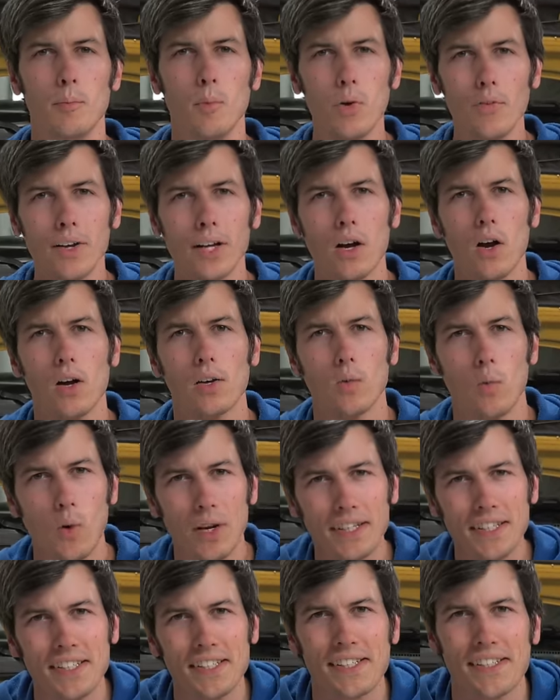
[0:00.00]
Moving on,
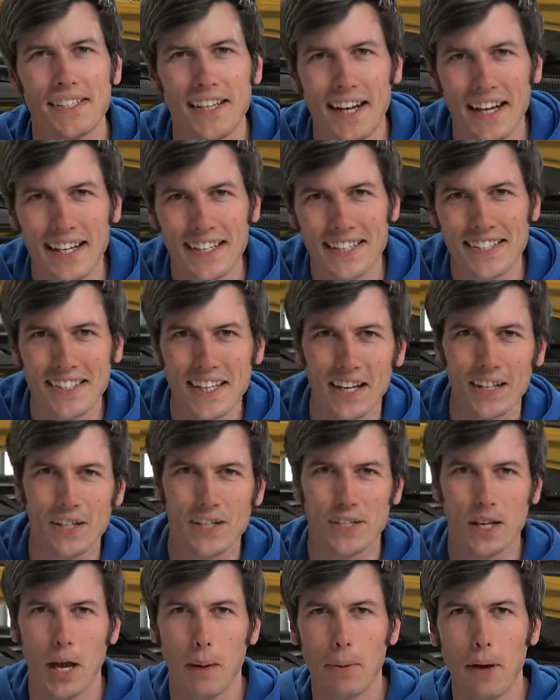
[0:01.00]
what does science tell
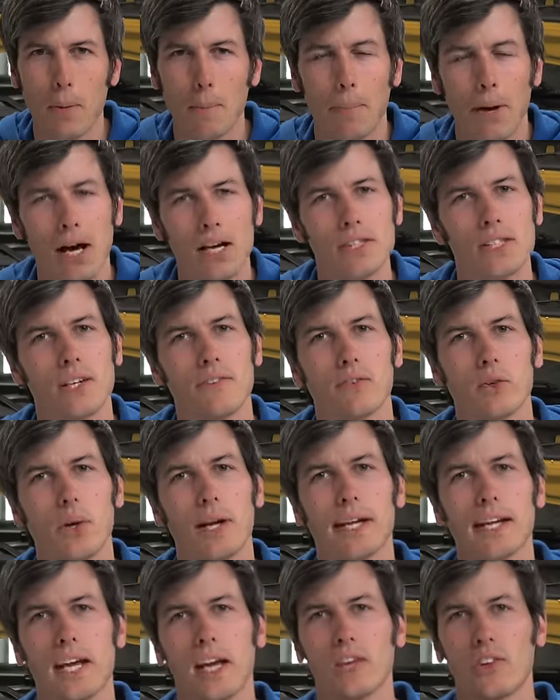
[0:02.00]
us about positive
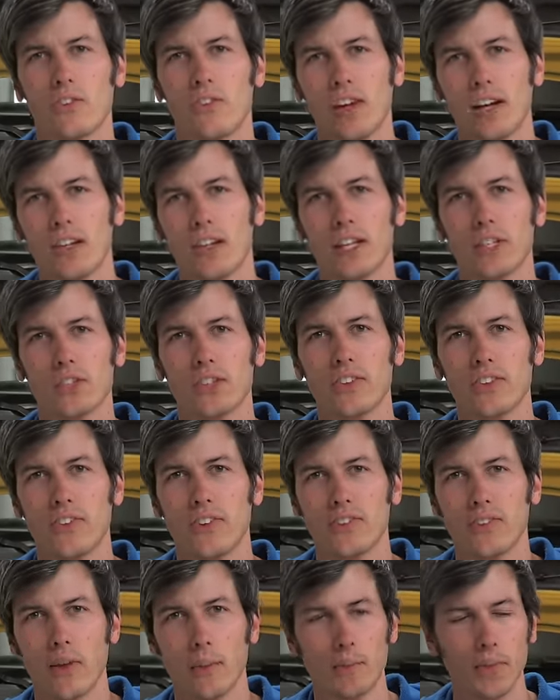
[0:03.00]
crankcase ventilation
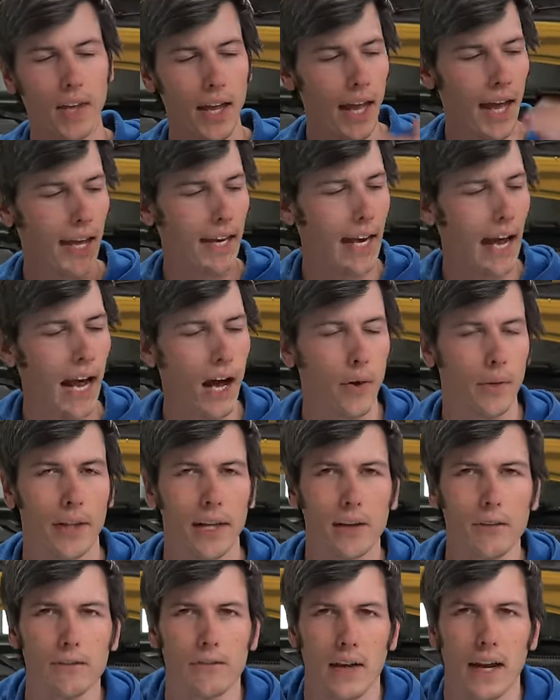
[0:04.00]
systems and how
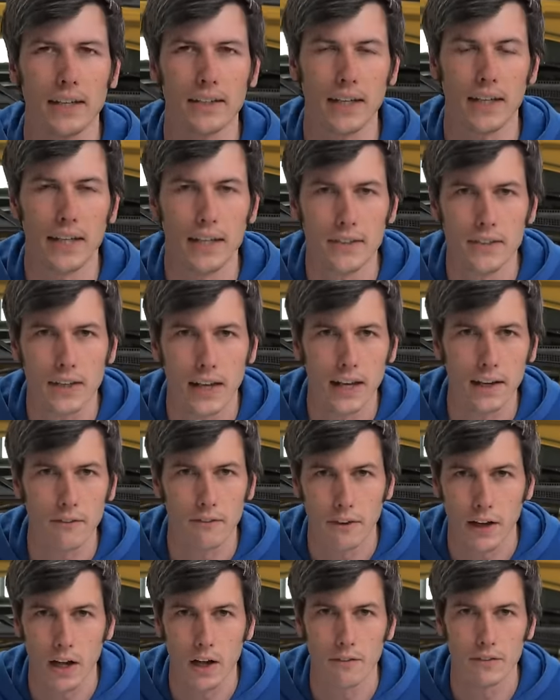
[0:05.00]
they affect intake
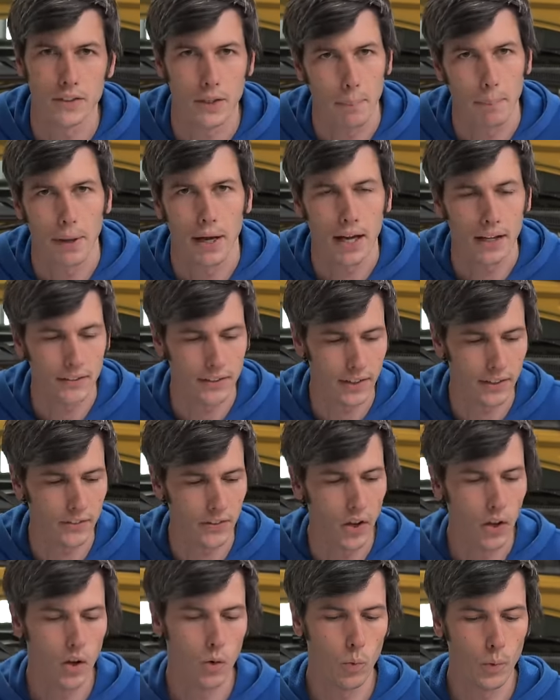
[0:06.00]
valve
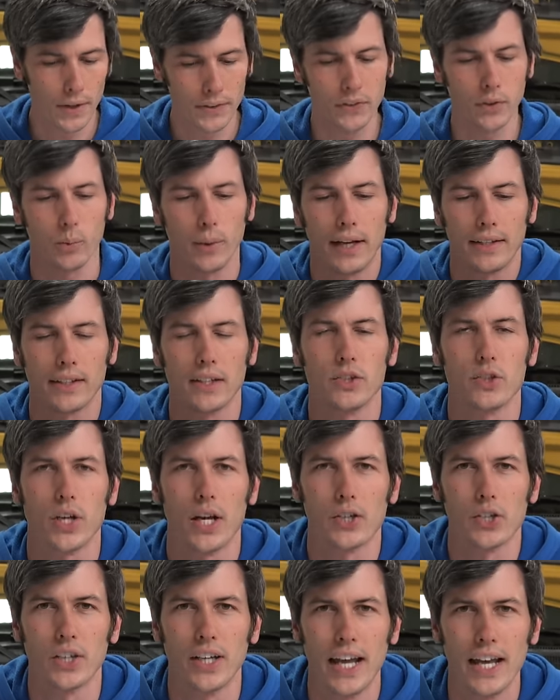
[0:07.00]
deposits with direct
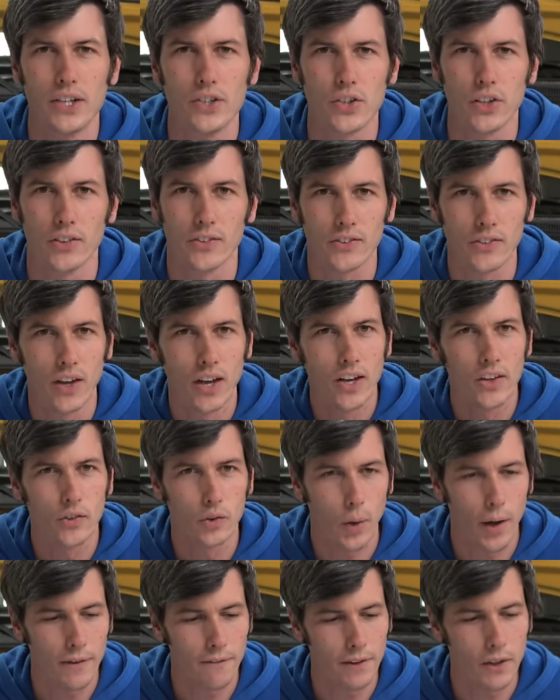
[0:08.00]
injection engines?
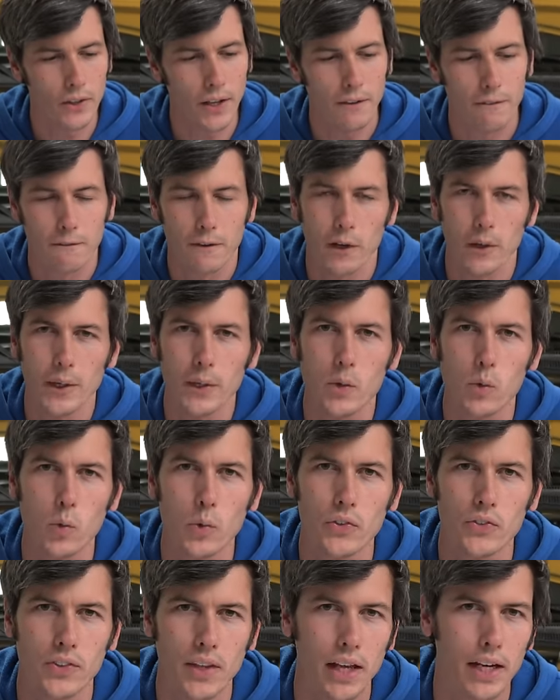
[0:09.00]
So I found a very
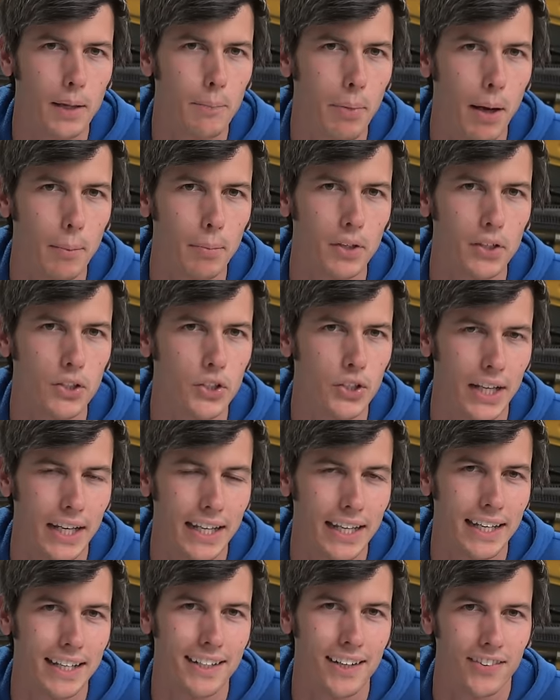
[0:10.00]
cool study published
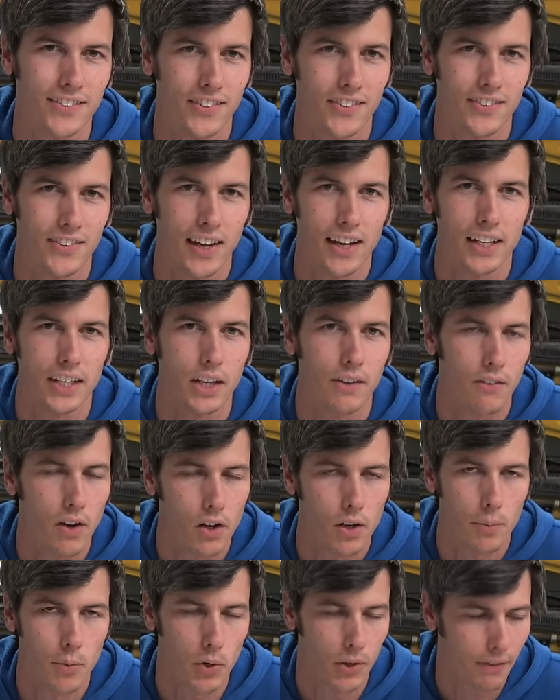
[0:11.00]
in Society of
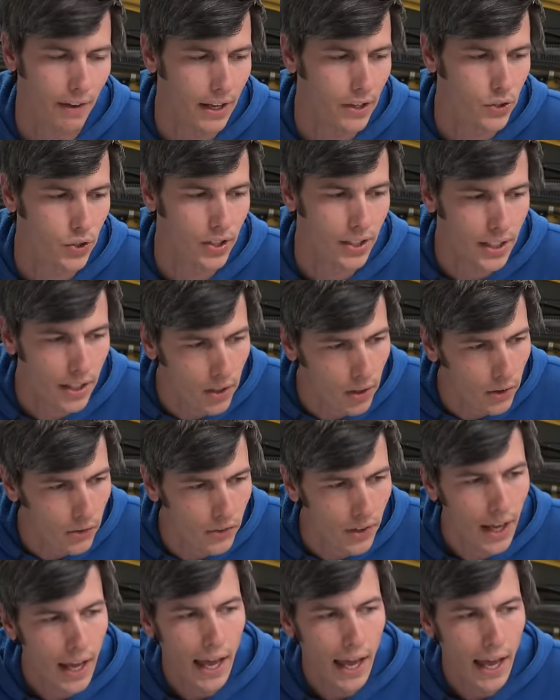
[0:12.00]
Automotive Engineers,